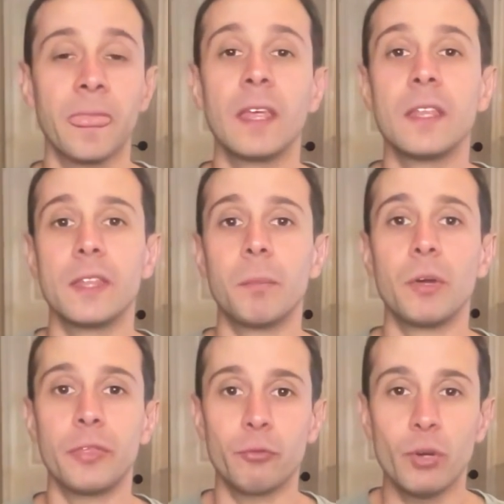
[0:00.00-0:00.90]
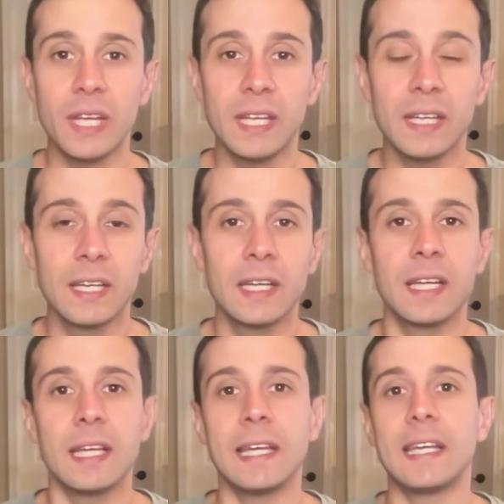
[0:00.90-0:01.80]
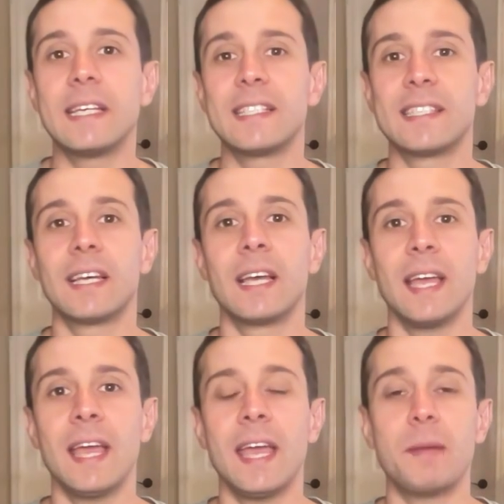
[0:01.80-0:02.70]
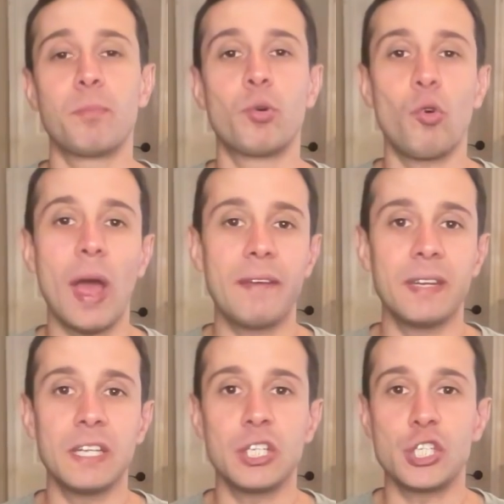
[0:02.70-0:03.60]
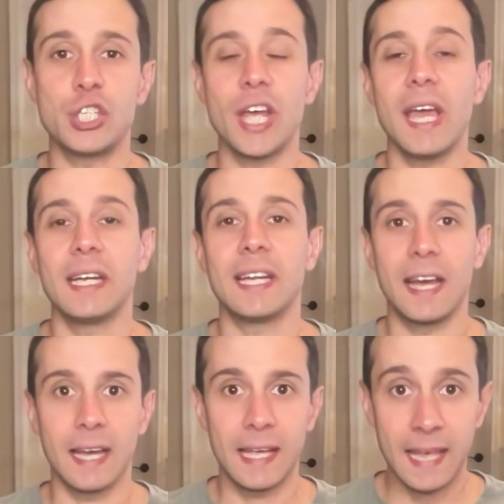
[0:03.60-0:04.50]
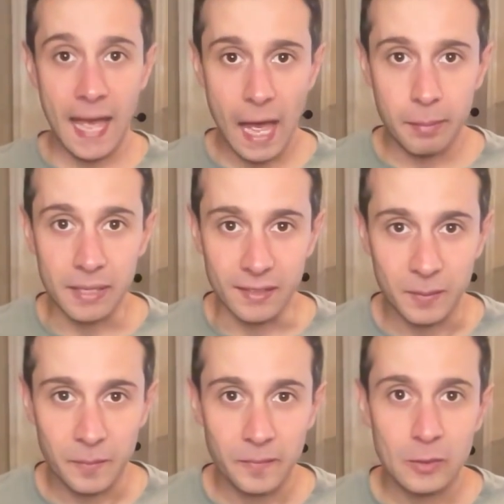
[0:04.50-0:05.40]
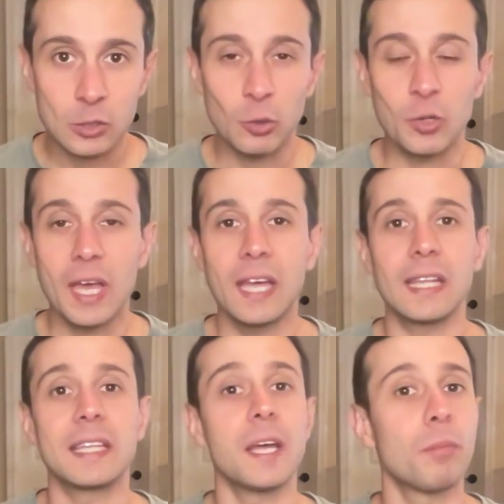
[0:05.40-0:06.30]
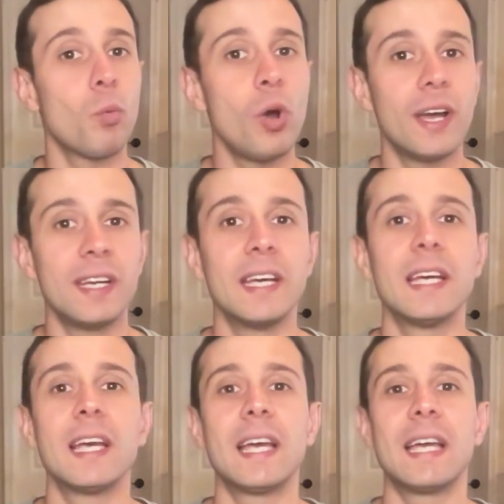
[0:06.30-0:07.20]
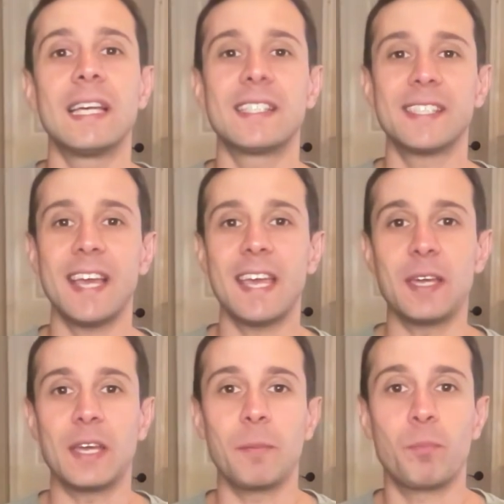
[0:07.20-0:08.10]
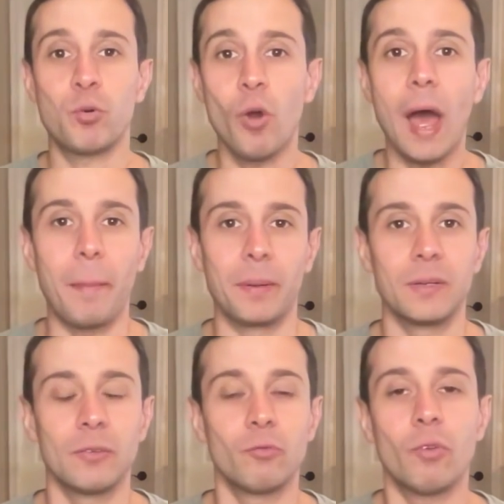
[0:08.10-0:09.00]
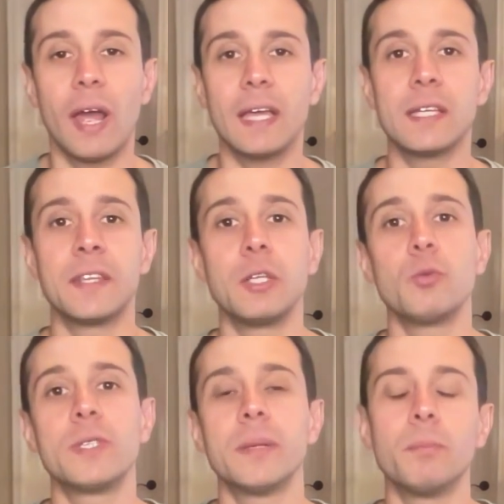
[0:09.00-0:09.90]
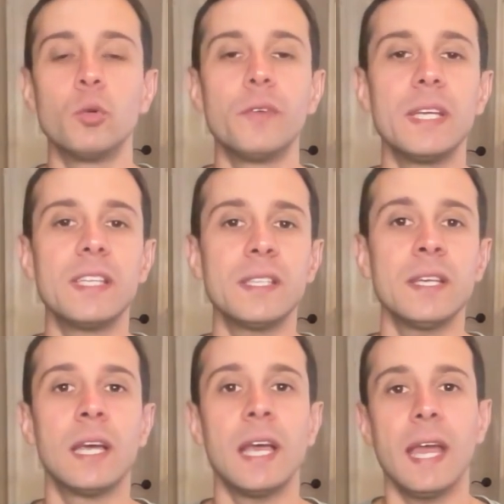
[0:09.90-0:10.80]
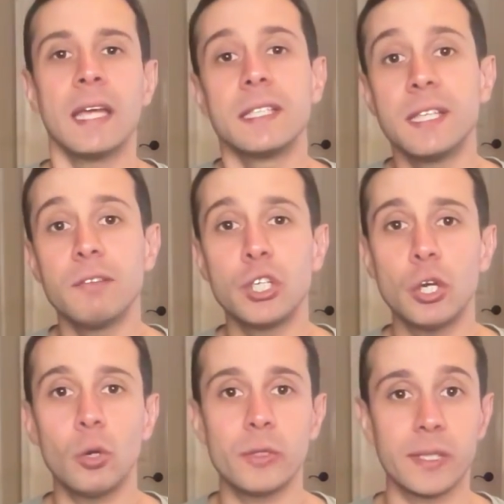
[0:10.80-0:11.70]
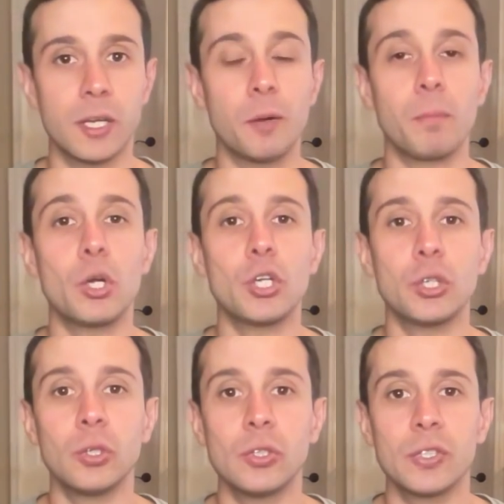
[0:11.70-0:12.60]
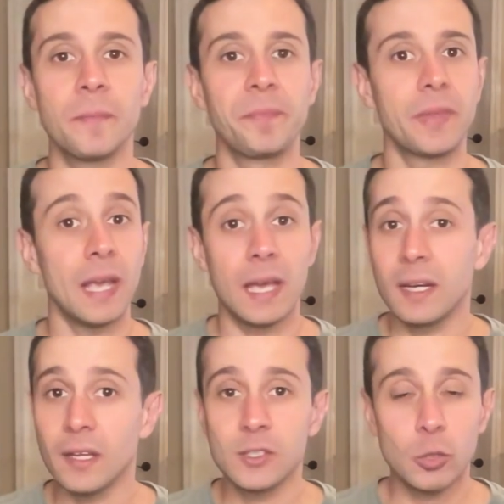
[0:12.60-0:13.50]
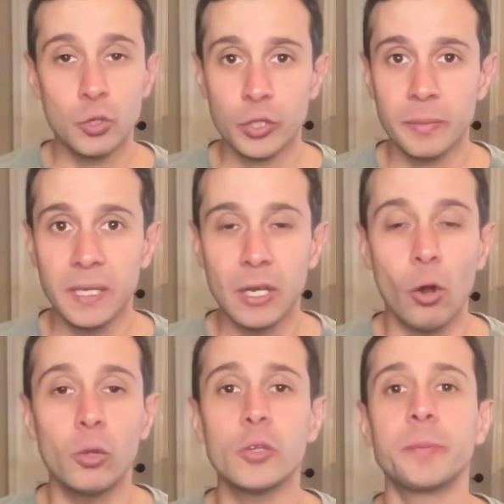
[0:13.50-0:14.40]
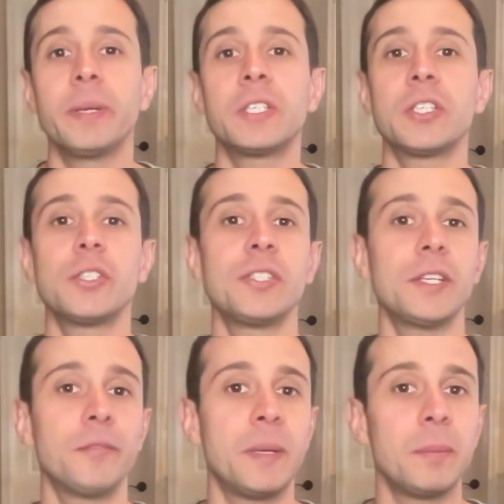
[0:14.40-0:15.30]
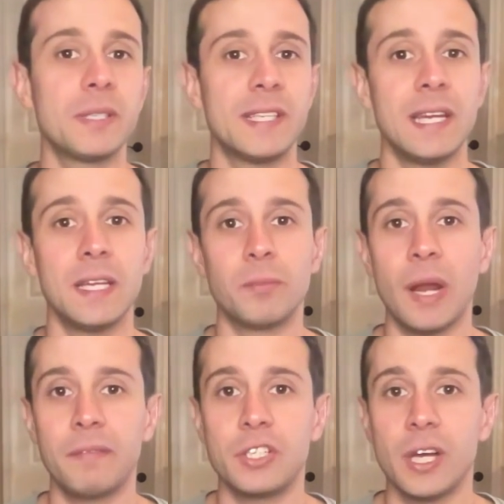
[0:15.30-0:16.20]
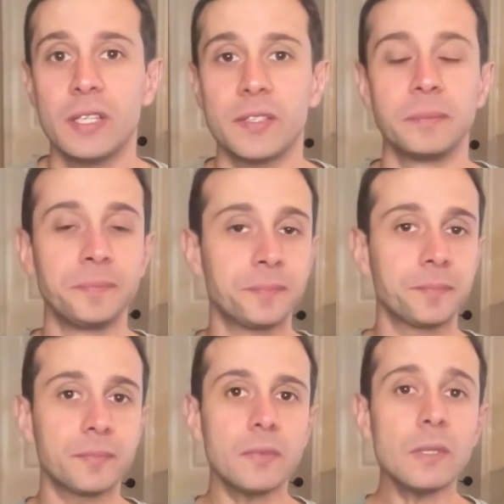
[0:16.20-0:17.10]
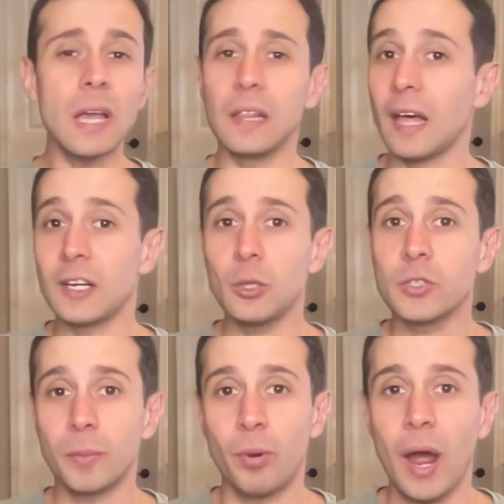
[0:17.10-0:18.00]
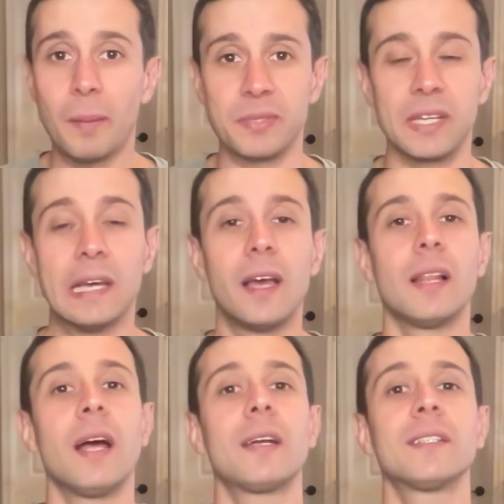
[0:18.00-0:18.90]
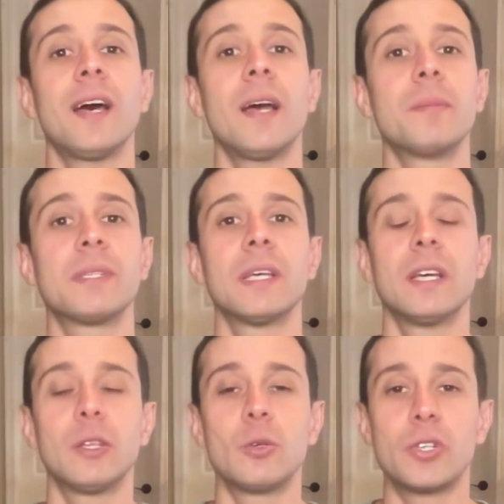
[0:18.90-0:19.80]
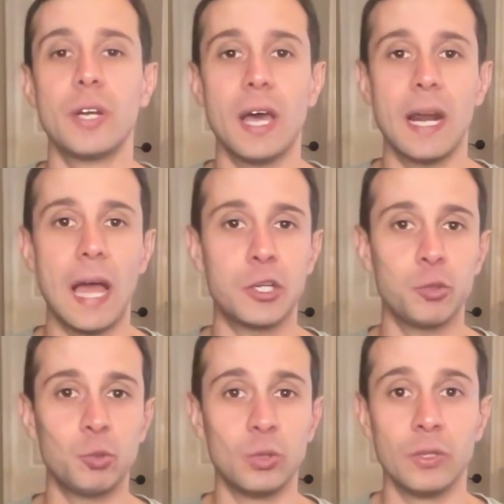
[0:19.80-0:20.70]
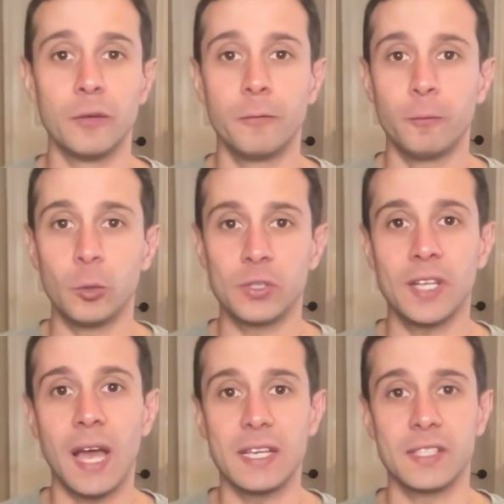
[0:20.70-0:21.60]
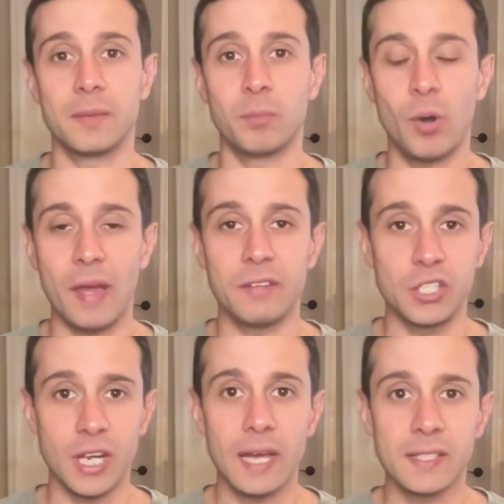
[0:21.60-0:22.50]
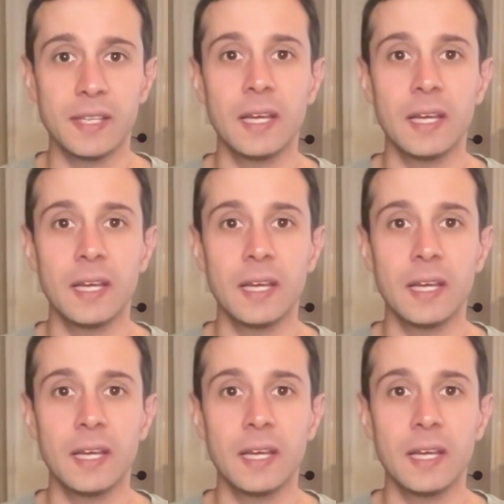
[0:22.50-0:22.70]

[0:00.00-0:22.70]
Number three is a private jet cabin. So again, like number one, it's a prop, right? They use it in movies, in TV shows and commercials, and on social media. All those pictures you see of people sitting in private jets, a lot of those are props. A lot of times, those are not actual full-size private jets,